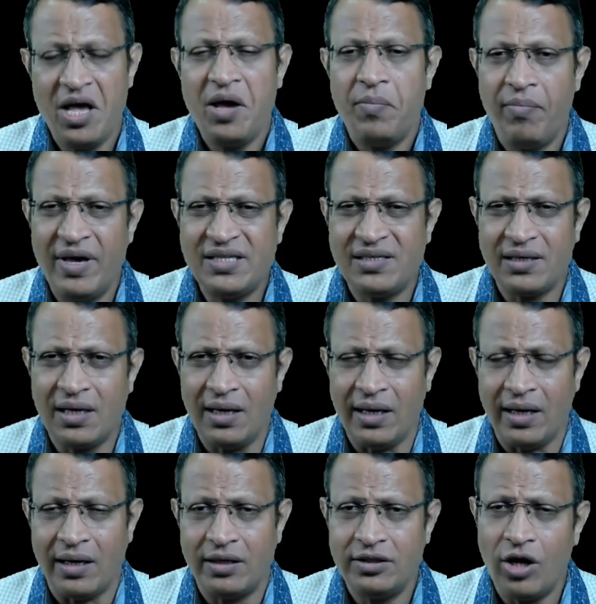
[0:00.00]
basically
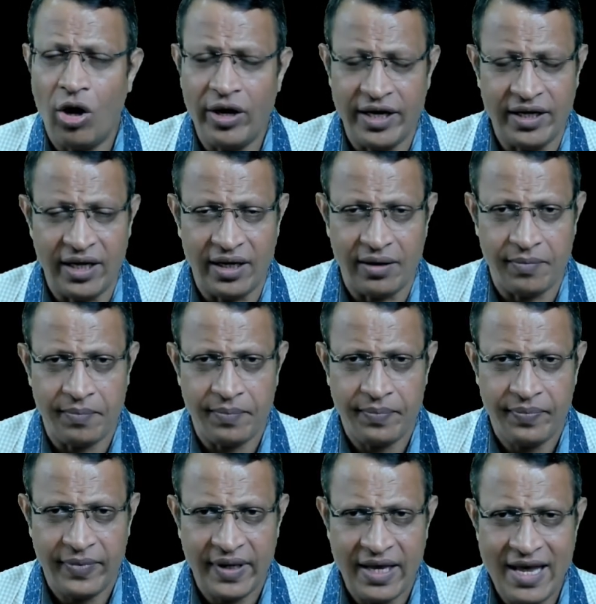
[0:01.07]
the auditing
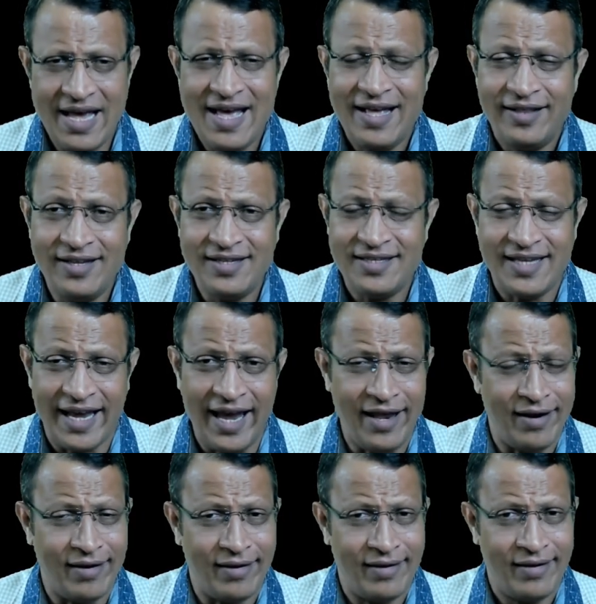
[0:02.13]
this is again
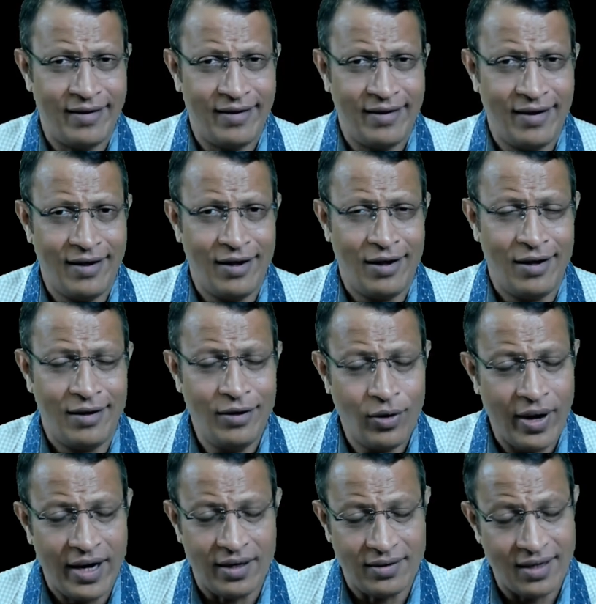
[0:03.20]
look
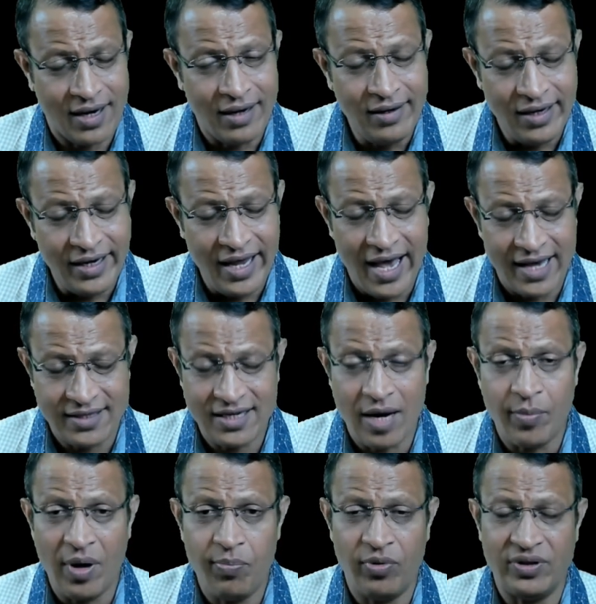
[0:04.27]
at the country has come
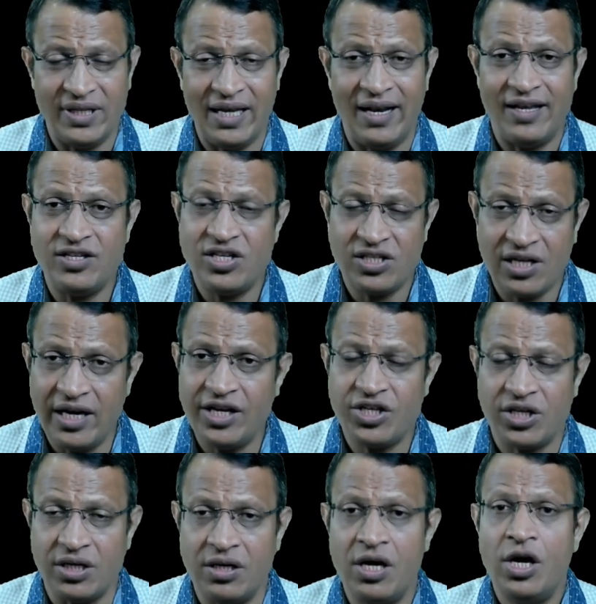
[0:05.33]
up with the
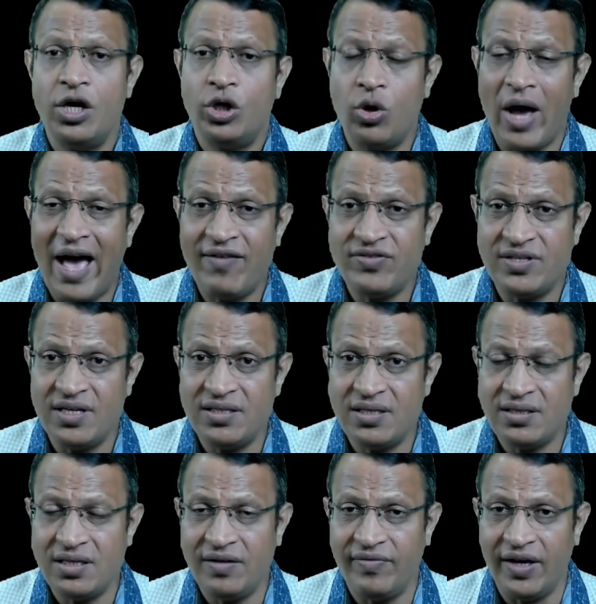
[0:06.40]
legislation to have
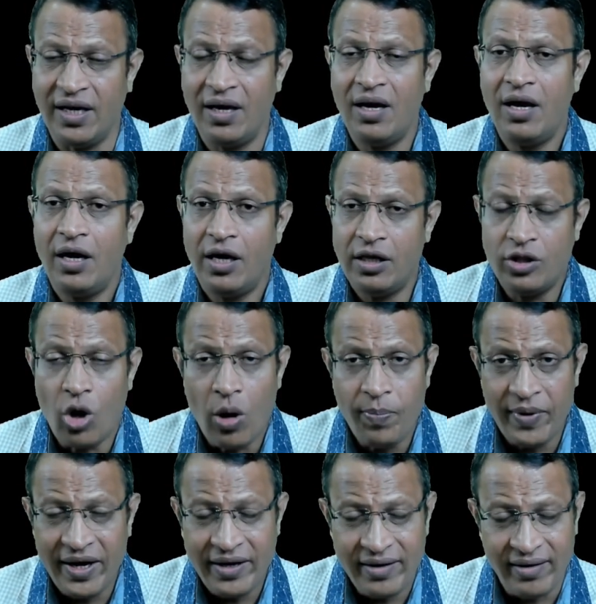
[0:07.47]
cctv in the
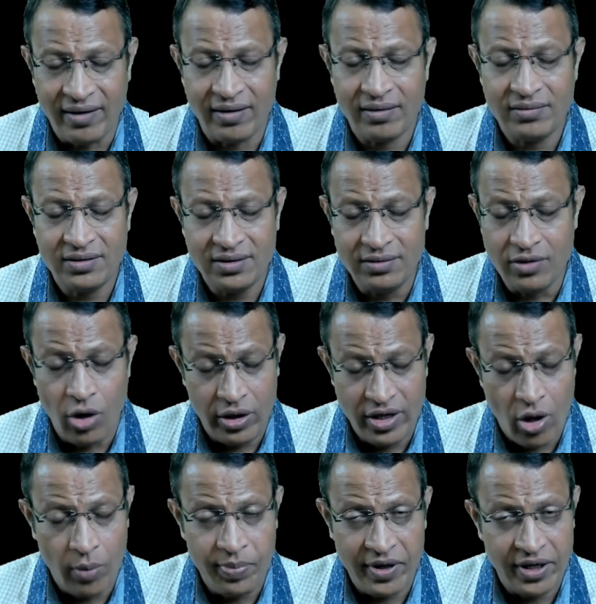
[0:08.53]
operating in
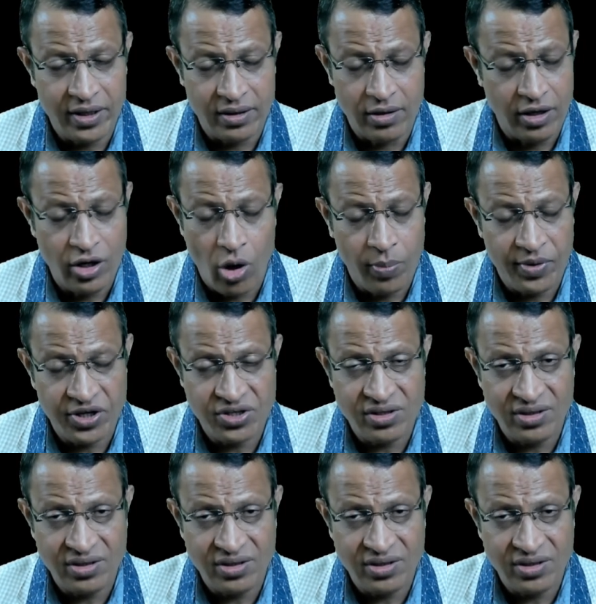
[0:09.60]
operate in operation